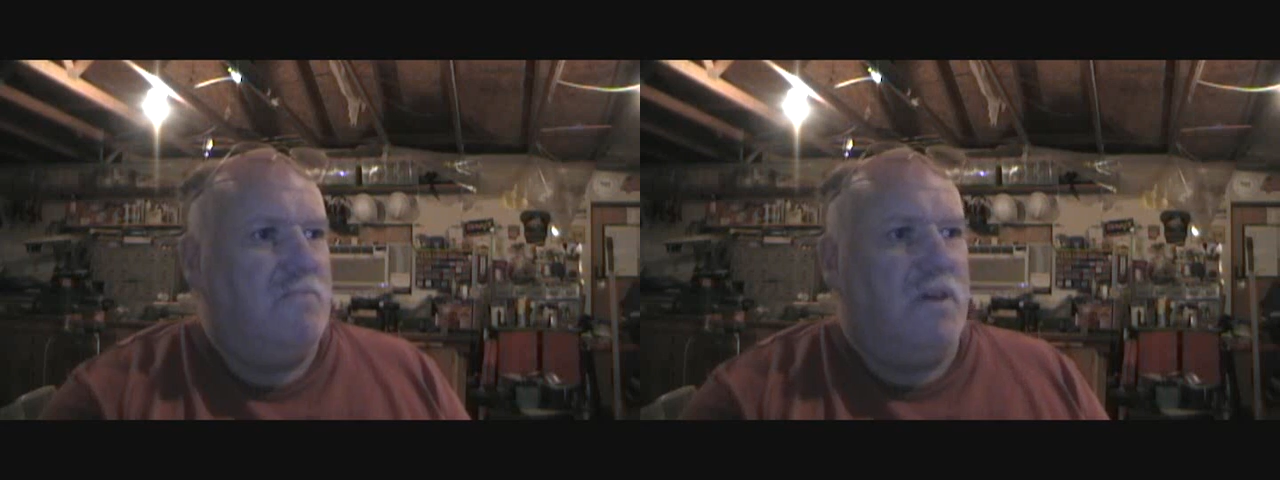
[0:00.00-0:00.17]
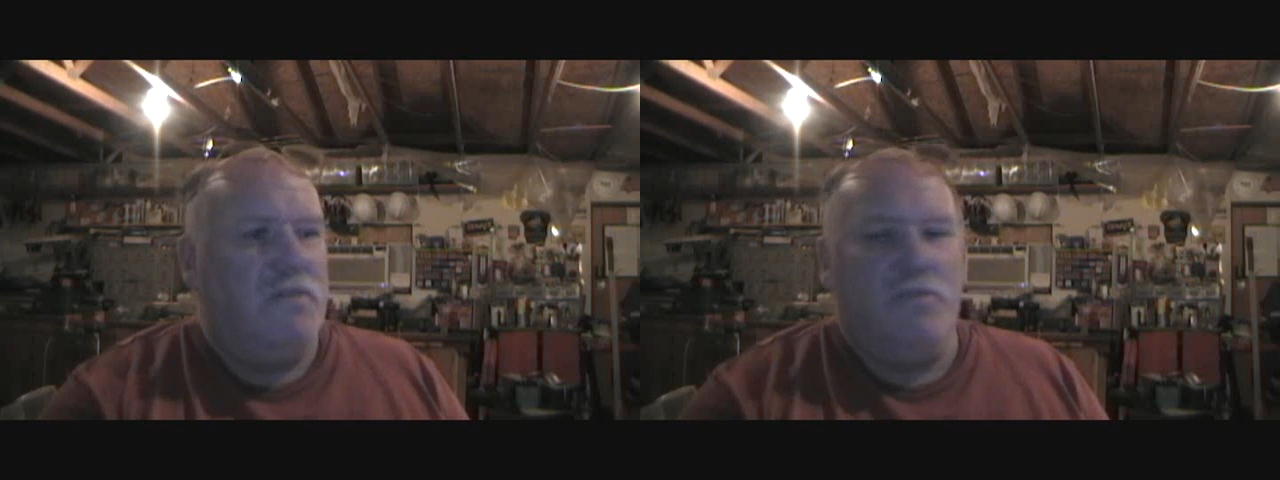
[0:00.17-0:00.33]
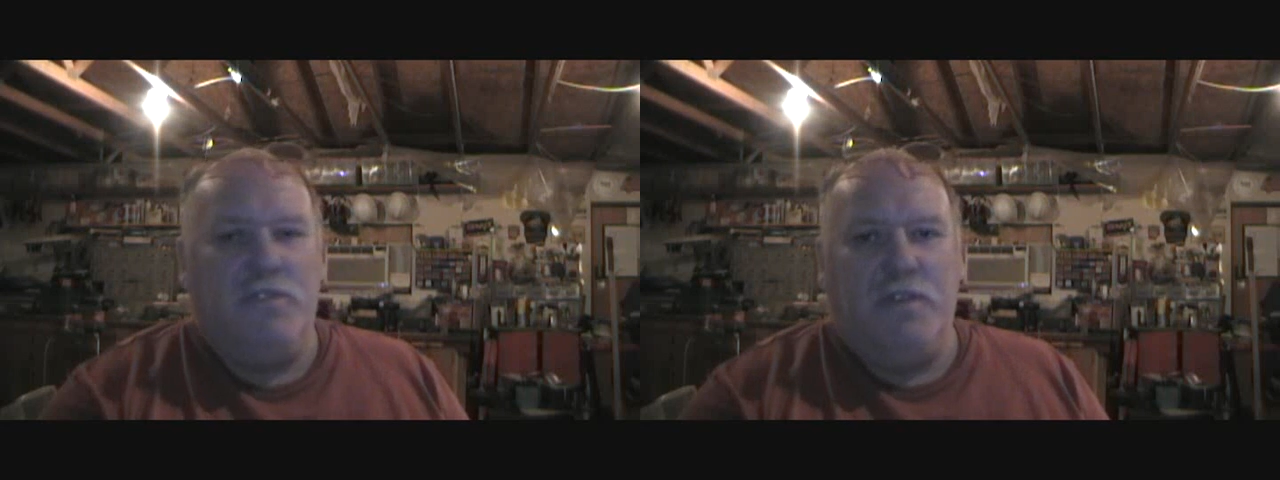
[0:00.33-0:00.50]

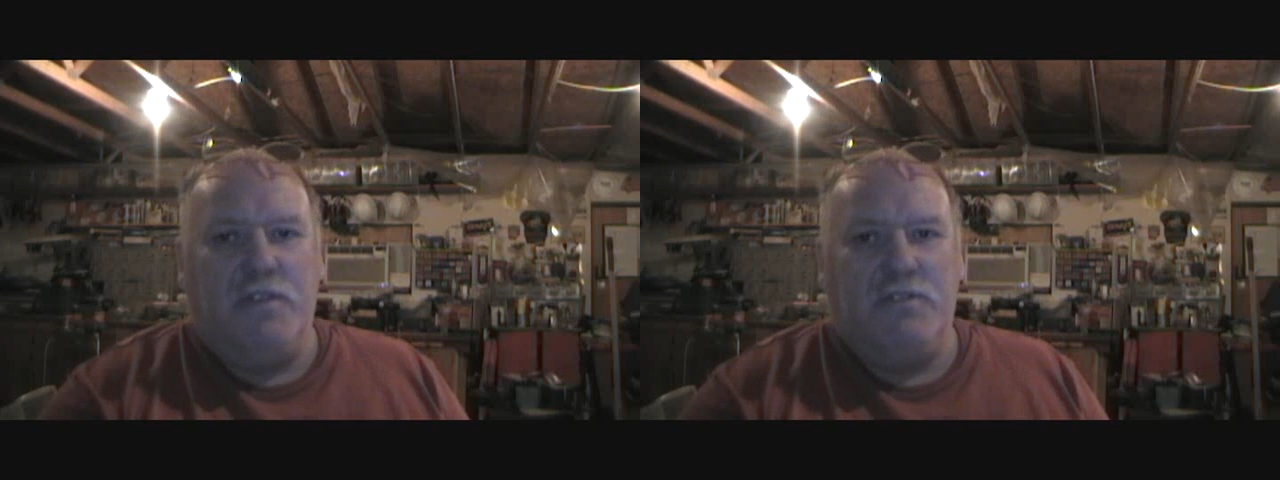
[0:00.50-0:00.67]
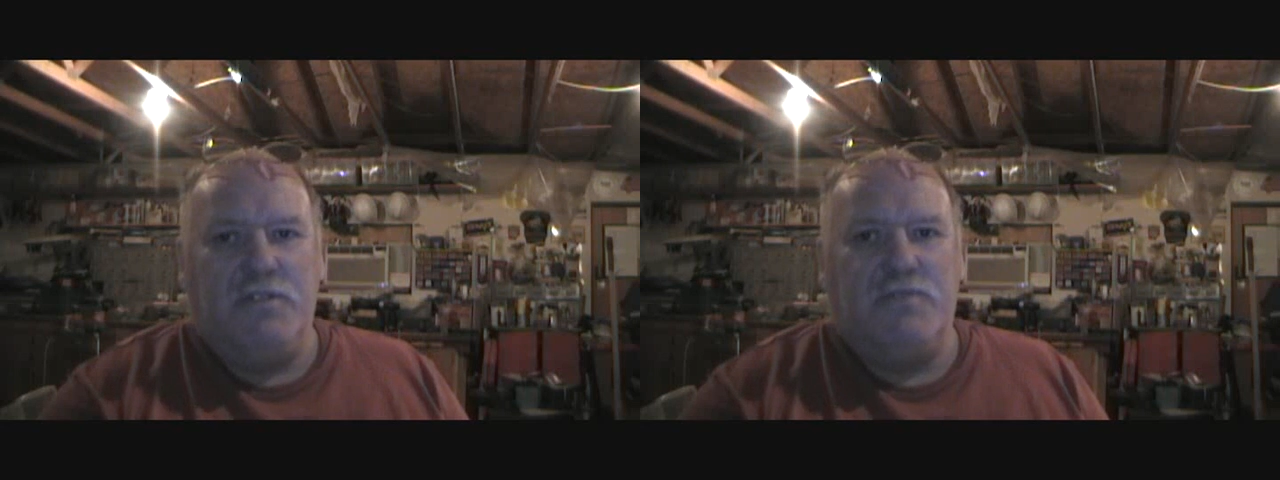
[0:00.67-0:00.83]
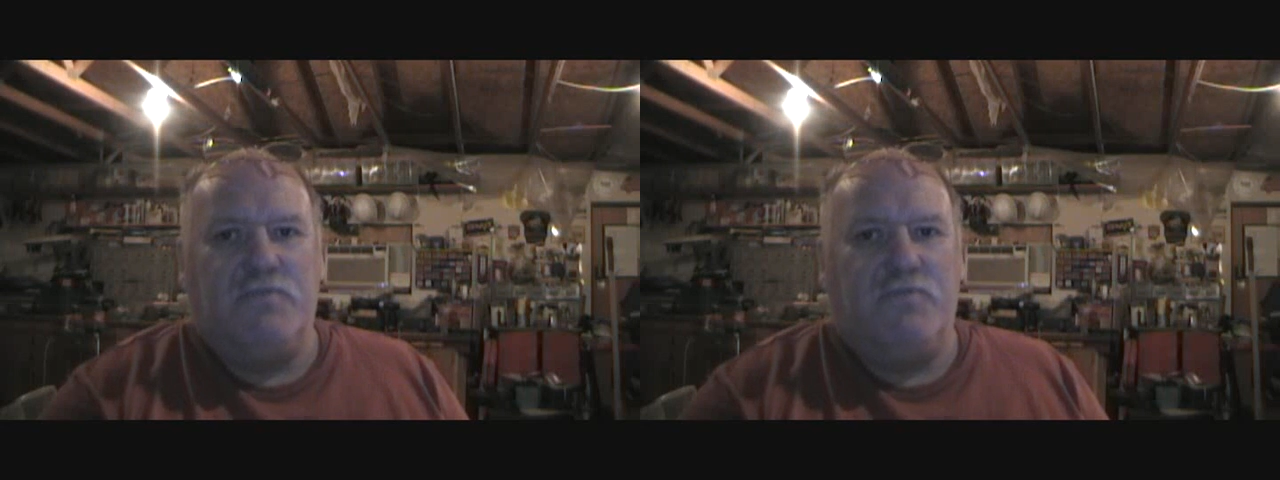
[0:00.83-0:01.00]
other than
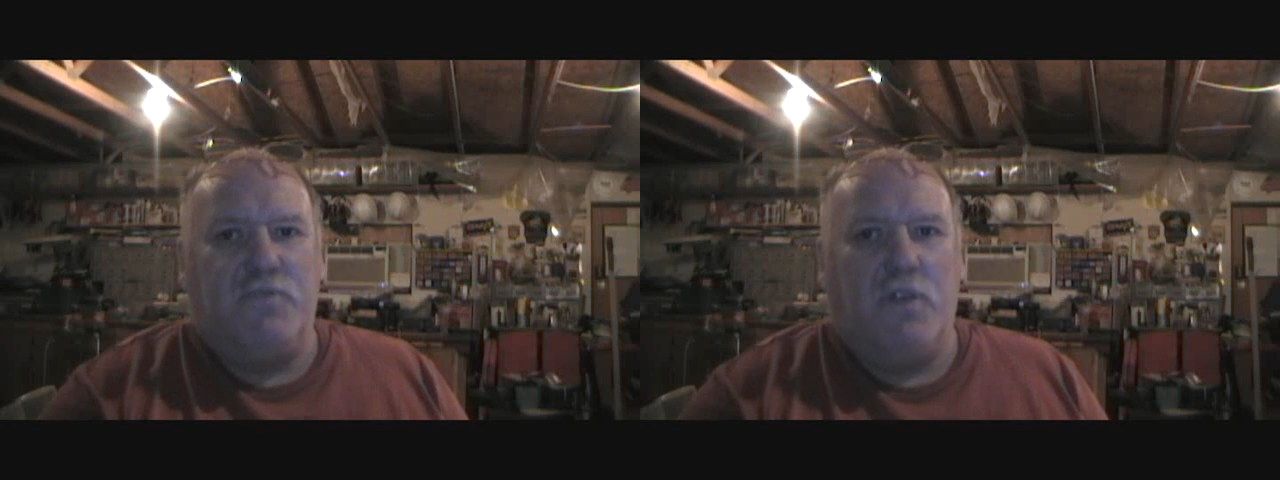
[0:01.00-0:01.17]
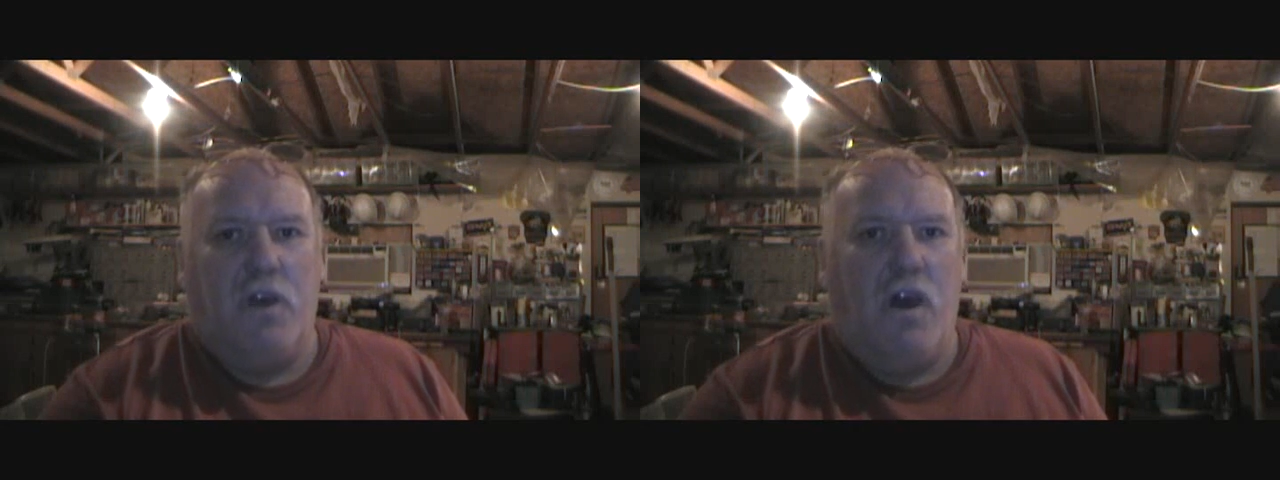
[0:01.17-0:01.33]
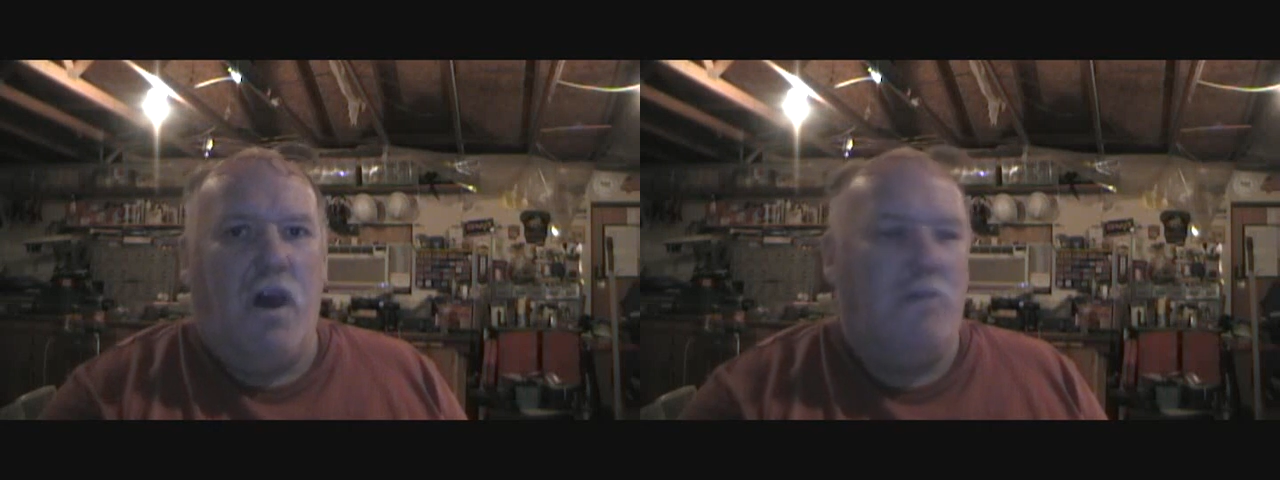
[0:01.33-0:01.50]
just for
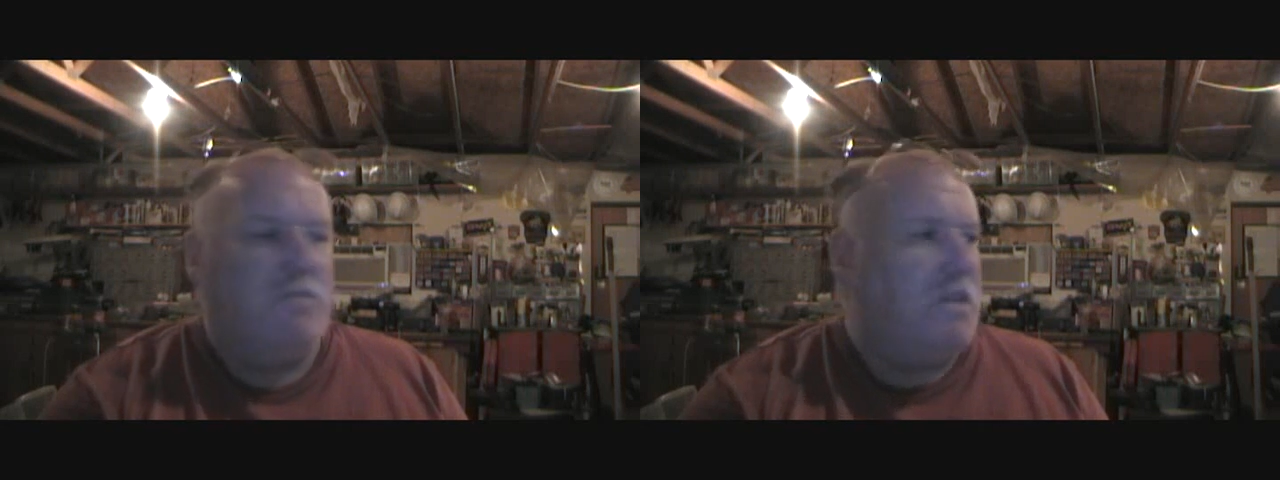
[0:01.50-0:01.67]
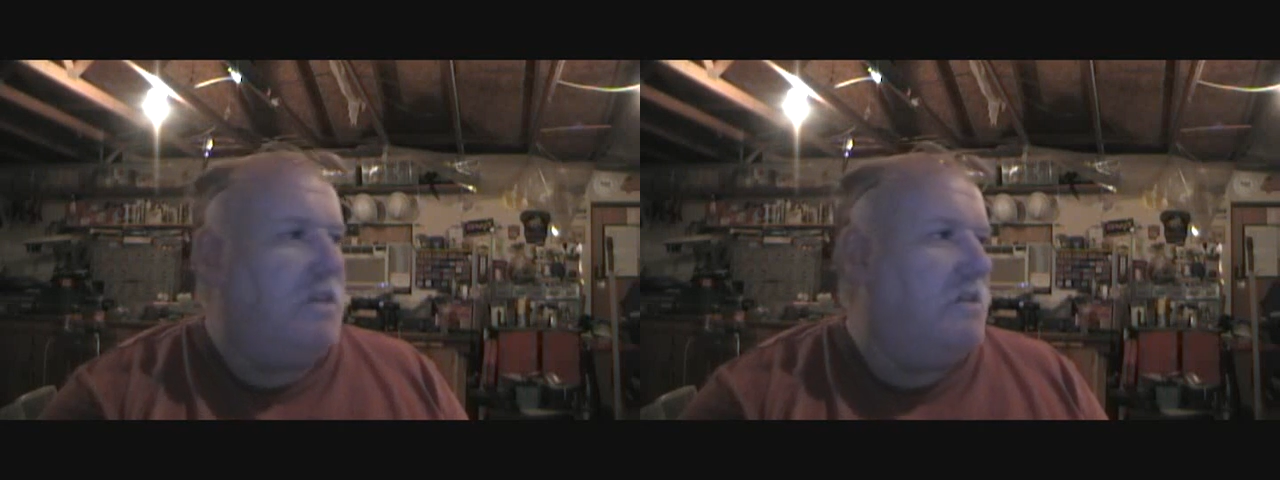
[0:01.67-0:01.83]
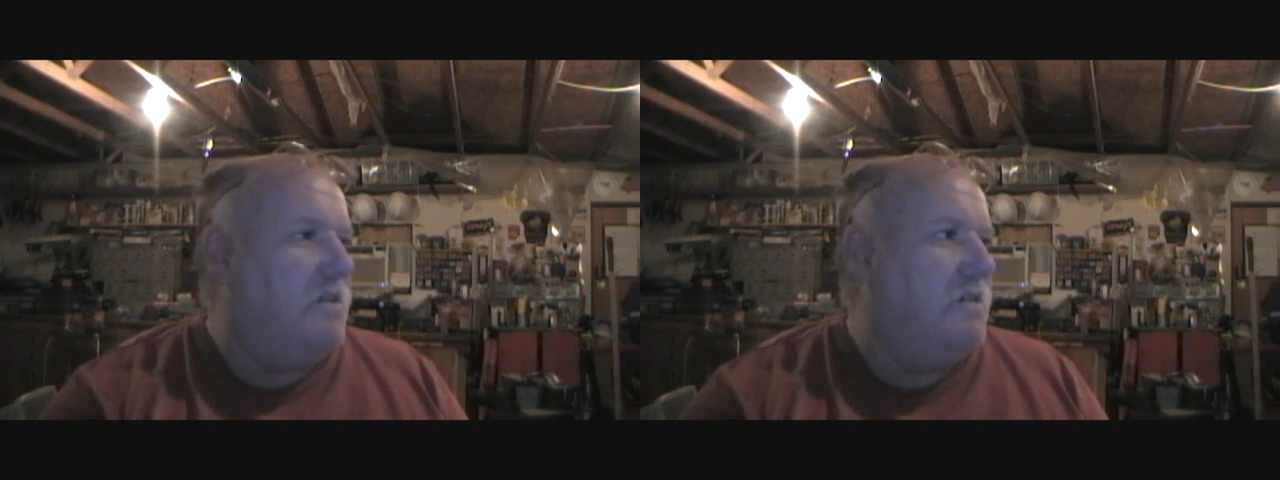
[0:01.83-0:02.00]
a hobby